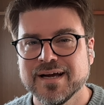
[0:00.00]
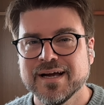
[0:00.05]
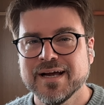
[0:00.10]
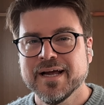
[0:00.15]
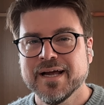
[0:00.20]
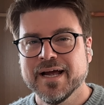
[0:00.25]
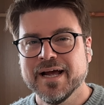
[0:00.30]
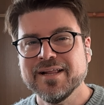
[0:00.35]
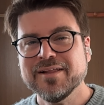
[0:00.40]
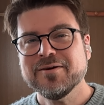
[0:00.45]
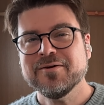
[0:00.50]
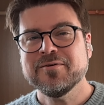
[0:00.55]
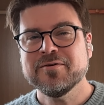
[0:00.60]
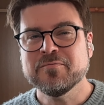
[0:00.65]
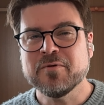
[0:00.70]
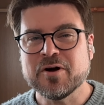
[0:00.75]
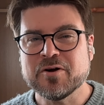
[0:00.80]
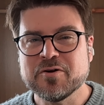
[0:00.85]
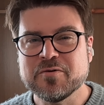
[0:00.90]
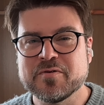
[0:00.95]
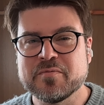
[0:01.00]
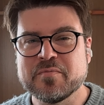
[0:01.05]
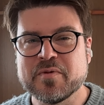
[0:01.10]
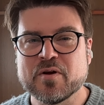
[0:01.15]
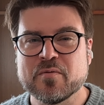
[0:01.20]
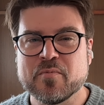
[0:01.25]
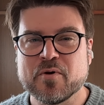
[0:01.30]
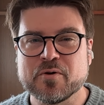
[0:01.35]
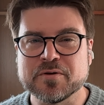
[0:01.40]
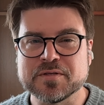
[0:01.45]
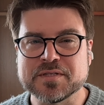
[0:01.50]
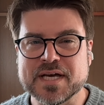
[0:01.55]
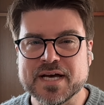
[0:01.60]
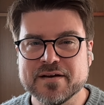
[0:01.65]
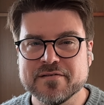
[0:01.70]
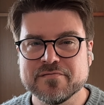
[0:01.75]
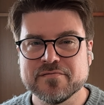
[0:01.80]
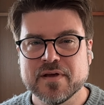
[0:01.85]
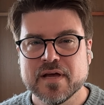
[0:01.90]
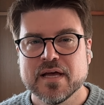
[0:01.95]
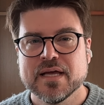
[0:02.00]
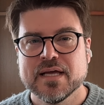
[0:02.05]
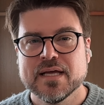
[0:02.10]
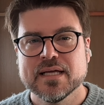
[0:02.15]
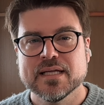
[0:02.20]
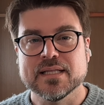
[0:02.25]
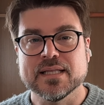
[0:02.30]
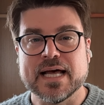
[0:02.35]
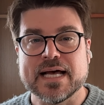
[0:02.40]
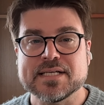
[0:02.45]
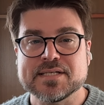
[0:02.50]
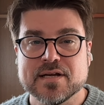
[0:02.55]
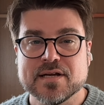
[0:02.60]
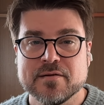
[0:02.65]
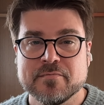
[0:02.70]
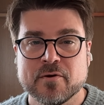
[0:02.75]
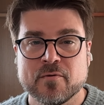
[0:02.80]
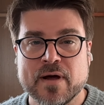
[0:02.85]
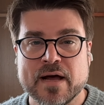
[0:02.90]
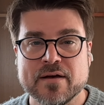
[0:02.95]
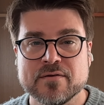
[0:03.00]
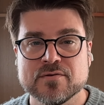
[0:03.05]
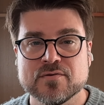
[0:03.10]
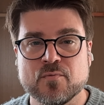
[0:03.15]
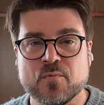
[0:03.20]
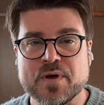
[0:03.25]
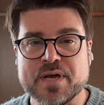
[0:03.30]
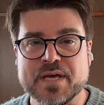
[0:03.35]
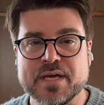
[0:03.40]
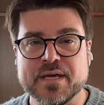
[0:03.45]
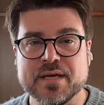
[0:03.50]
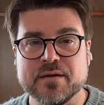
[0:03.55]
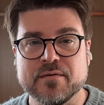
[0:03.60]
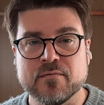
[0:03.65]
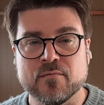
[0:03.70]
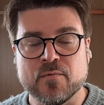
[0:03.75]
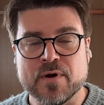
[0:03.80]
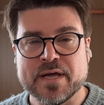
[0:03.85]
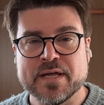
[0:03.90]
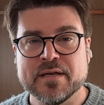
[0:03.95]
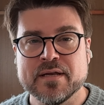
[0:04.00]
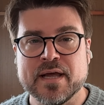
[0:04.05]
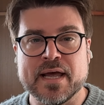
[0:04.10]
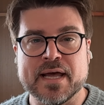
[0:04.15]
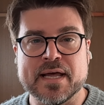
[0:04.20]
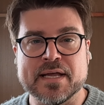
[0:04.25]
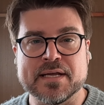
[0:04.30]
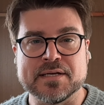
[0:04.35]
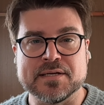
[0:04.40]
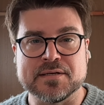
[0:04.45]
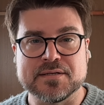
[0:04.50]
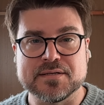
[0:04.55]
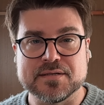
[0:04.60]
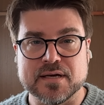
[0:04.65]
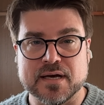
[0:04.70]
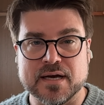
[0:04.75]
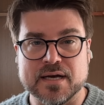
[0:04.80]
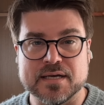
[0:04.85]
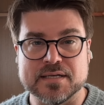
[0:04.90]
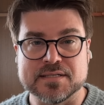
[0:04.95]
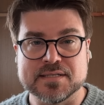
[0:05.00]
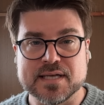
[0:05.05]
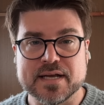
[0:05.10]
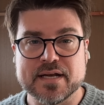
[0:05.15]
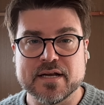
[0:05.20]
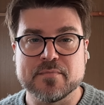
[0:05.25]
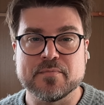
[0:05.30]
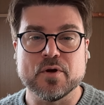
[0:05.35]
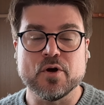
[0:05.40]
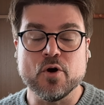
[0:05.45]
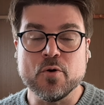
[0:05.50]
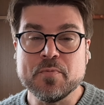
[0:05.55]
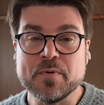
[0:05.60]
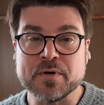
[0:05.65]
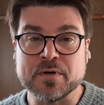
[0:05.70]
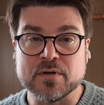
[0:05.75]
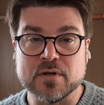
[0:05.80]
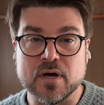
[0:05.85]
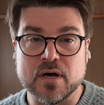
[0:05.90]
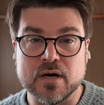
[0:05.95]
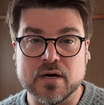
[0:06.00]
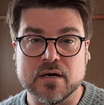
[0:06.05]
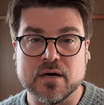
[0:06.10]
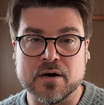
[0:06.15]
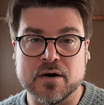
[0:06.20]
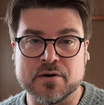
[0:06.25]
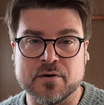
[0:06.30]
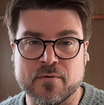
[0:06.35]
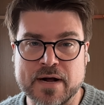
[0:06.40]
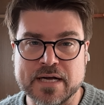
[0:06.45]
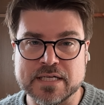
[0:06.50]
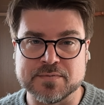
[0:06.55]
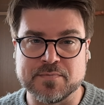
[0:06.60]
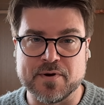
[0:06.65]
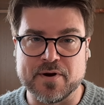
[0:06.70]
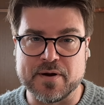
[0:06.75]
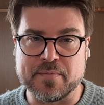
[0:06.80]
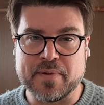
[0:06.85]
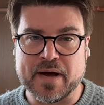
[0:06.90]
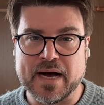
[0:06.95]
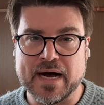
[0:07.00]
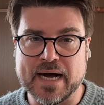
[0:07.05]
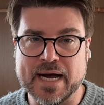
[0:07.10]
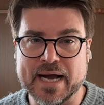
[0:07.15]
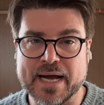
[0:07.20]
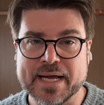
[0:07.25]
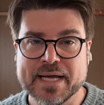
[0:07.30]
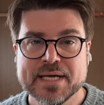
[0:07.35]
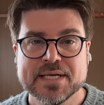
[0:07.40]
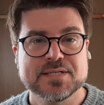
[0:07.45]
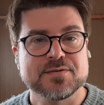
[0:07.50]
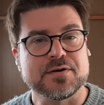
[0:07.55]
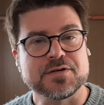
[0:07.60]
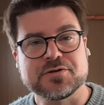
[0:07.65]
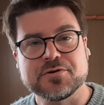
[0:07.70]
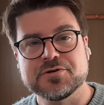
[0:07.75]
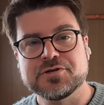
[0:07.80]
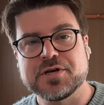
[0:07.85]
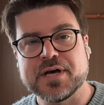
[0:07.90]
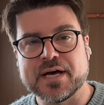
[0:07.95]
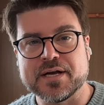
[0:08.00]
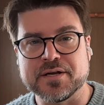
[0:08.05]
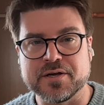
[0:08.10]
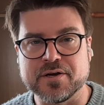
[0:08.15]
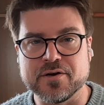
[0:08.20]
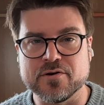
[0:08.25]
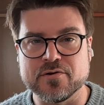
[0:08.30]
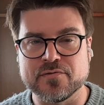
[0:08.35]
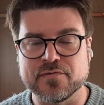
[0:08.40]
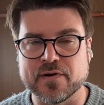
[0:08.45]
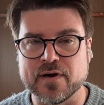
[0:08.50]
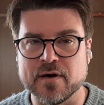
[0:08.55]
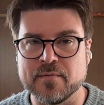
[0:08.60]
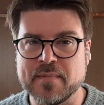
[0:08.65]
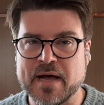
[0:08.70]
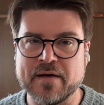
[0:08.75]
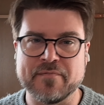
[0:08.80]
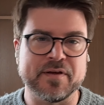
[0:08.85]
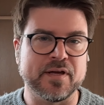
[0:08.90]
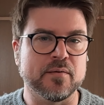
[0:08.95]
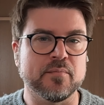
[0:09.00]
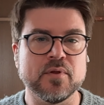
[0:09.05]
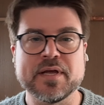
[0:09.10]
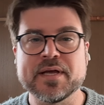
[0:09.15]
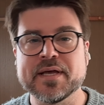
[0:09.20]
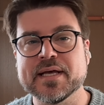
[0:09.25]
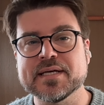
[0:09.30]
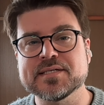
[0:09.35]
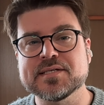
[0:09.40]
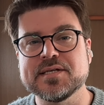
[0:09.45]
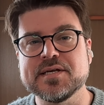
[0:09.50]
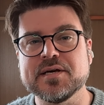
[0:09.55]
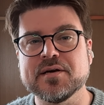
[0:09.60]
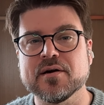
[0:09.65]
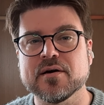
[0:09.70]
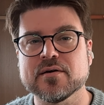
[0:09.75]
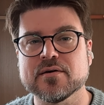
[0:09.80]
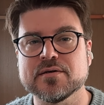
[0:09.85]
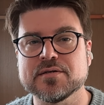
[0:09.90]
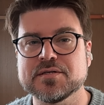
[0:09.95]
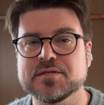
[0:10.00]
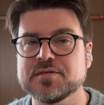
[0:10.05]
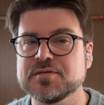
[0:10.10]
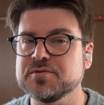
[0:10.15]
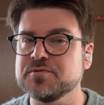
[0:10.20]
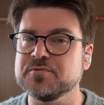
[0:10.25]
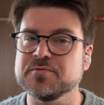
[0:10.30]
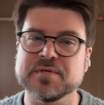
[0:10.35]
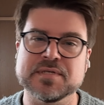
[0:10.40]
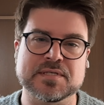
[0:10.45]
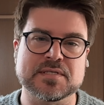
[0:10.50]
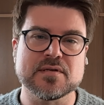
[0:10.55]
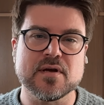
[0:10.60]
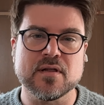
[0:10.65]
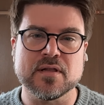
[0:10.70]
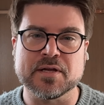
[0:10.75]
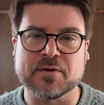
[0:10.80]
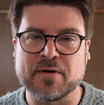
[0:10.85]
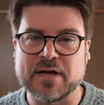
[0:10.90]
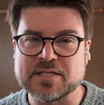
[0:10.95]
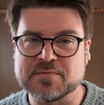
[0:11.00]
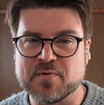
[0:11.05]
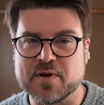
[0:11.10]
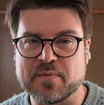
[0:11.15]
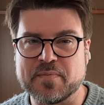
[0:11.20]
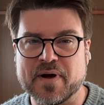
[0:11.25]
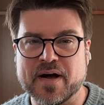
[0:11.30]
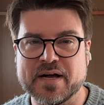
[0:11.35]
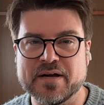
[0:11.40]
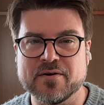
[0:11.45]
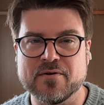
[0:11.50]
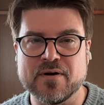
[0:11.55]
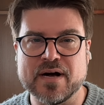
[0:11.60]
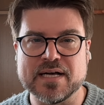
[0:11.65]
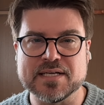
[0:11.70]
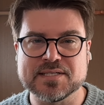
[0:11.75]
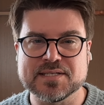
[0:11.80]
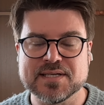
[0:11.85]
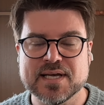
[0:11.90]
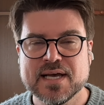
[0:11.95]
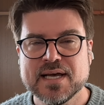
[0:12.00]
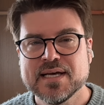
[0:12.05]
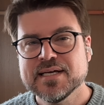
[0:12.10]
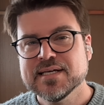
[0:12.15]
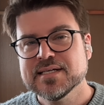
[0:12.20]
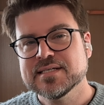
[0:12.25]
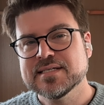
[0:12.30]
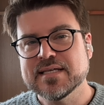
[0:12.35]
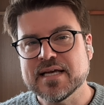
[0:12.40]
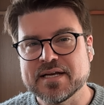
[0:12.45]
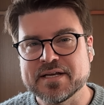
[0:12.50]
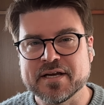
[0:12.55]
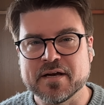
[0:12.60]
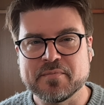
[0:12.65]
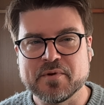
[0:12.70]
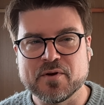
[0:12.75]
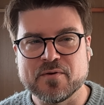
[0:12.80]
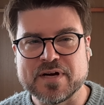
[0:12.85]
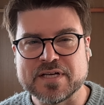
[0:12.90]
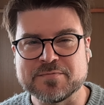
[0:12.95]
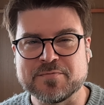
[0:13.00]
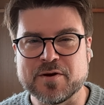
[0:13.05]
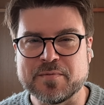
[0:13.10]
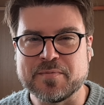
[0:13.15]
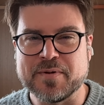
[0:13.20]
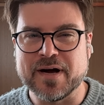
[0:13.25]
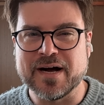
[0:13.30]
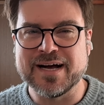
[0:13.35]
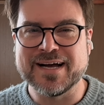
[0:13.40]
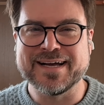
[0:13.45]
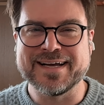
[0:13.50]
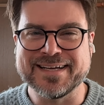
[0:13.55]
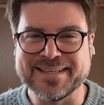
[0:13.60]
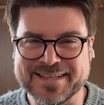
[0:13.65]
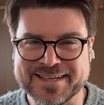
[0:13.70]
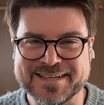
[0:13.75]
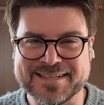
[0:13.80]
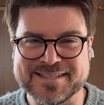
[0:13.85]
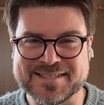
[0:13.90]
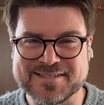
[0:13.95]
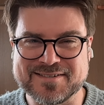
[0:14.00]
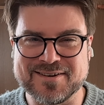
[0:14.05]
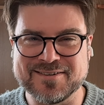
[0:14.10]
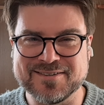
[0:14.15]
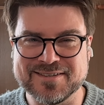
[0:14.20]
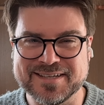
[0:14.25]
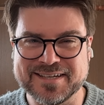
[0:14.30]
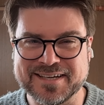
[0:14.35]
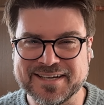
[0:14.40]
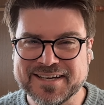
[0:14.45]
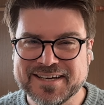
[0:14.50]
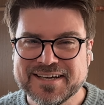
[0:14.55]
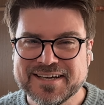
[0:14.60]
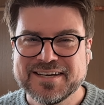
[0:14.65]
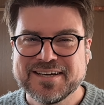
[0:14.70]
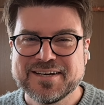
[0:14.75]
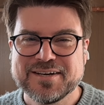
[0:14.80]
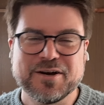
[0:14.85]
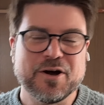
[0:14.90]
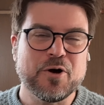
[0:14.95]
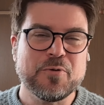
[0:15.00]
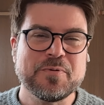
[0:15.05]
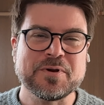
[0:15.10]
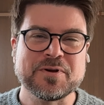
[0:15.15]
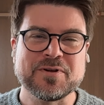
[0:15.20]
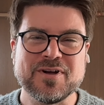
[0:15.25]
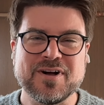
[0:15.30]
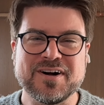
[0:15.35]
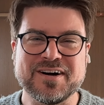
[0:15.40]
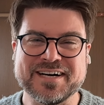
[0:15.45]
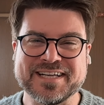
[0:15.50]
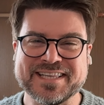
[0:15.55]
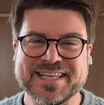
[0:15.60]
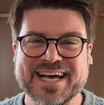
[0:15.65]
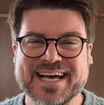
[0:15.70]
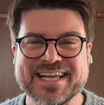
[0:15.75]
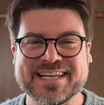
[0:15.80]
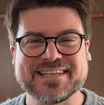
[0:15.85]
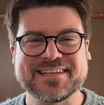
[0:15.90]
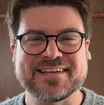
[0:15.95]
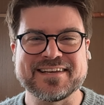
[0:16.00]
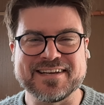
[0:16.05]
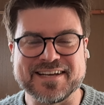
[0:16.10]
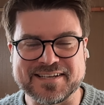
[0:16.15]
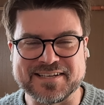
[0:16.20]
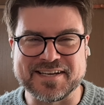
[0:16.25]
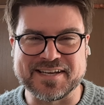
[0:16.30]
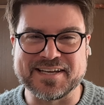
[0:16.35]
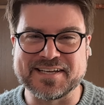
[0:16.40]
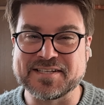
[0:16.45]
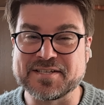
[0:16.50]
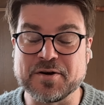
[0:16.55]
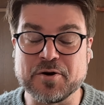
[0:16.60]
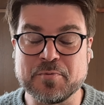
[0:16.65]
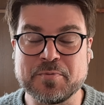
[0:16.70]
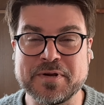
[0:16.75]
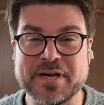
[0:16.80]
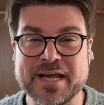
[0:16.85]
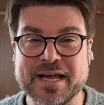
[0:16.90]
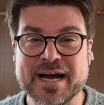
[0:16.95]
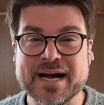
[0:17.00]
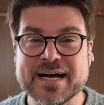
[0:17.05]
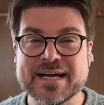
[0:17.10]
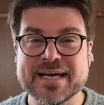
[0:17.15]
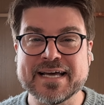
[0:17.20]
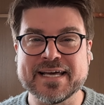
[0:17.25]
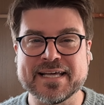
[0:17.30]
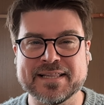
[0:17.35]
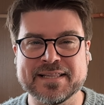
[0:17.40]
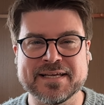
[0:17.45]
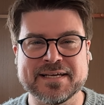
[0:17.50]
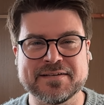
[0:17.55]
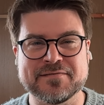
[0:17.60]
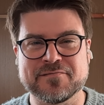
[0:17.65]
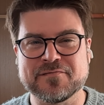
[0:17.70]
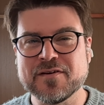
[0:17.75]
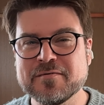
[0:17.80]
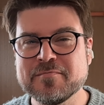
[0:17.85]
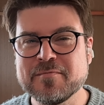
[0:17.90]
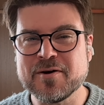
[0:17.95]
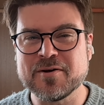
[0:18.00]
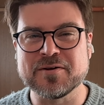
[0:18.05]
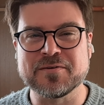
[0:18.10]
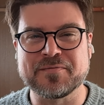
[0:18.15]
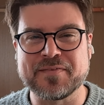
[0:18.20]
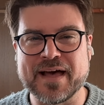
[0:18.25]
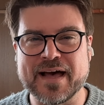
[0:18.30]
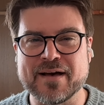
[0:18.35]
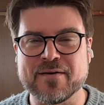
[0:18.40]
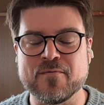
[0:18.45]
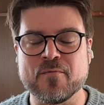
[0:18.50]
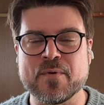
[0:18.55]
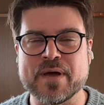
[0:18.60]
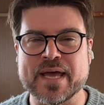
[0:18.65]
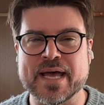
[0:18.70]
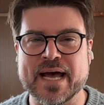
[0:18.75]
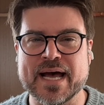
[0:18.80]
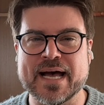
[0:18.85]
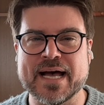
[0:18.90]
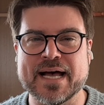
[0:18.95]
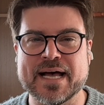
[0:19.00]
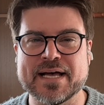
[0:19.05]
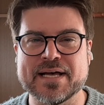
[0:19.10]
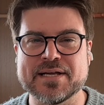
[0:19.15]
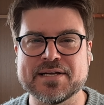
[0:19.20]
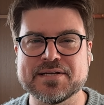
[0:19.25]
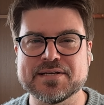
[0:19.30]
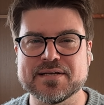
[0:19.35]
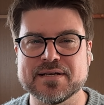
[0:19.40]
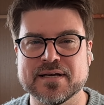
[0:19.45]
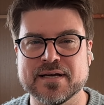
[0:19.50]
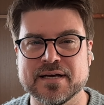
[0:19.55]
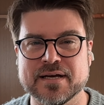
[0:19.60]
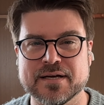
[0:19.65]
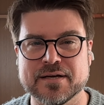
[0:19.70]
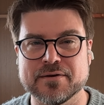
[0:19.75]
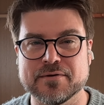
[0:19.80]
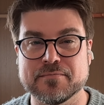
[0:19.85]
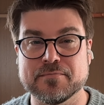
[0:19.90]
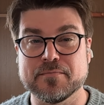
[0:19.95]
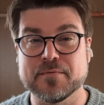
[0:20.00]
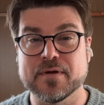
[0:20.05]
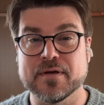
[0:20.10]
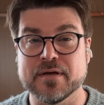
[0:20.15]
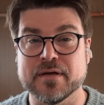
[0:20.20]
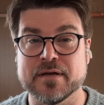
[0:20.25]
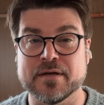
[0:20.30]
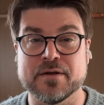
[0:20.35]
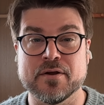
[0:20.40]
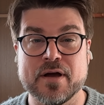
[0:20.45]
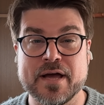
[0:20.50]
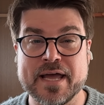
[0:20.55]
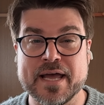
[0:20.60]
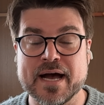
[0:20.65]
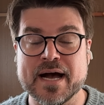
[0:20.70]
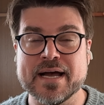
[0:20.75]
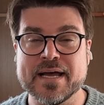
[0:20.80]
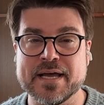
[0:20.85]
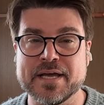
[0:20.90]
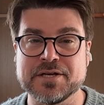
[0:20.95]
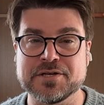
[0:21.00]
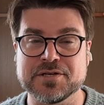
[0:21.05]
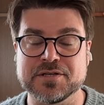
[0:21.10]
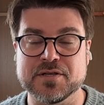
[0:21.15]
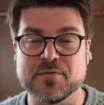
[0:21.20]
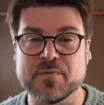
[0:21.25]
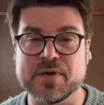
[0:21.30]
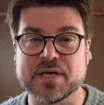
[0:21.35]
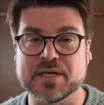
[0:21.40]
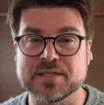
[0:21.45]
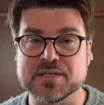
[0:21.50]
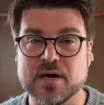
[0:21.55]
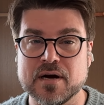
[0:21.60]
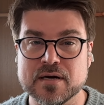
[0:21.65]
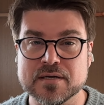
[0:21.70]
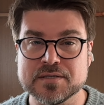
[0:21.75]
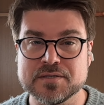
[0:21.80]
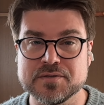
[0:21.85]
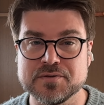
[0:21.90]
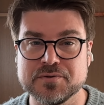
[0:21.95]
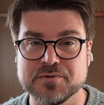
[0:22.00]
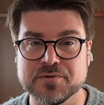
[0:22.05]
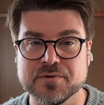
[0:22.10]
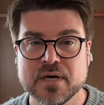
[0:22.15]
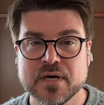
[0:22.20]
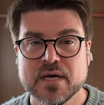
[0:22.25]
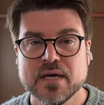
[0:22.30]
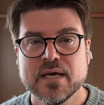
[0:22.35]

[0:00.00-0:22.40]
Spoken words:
Hello and welcome to Mere Mortal Dev. Last time around, we went and set up OpenClaw on a Raspberry Pi. So I showed you how to go from having a blank SD card to installing Raspberry Pi OS, setting up your Raspberry Pi, and then installing OpenClaw on that, connecting it to OpenAI. And then from all of that, we had an AI agent that we could talk to.